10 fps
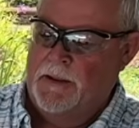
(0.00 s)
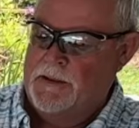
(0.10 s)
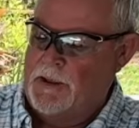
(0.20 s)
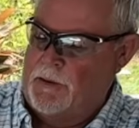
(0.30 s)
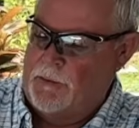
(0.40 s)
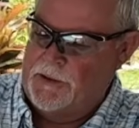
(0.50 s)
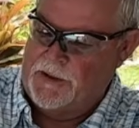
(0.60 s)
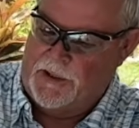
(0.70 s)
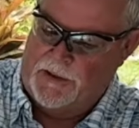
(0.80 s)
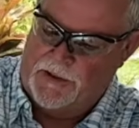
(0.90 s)
So we're
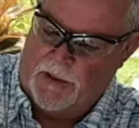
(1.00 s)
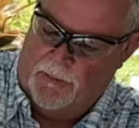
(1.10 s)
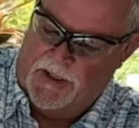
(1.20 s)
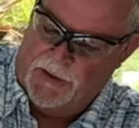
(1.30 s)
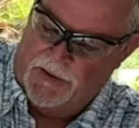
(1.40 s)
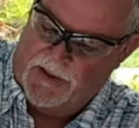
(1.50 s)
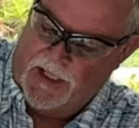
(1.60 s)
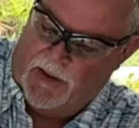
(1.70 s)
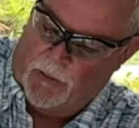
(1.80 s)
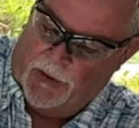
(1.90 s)
just going to start measuring this
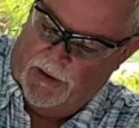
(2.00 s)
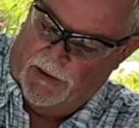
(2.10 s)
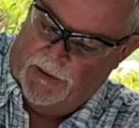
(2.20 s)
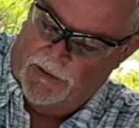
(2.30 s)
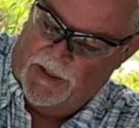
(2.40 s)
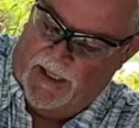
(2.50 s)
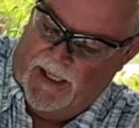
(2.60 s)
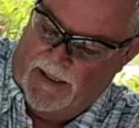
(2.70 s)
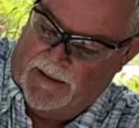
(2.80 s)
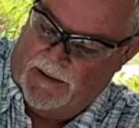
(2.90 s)
out. We're going to use
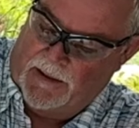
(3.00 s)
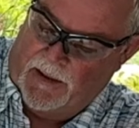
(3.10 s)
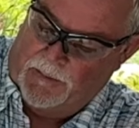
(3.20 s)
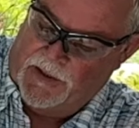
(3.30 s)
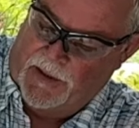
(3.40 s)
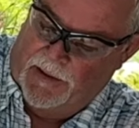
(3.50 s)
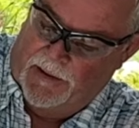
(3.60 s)
8 cups.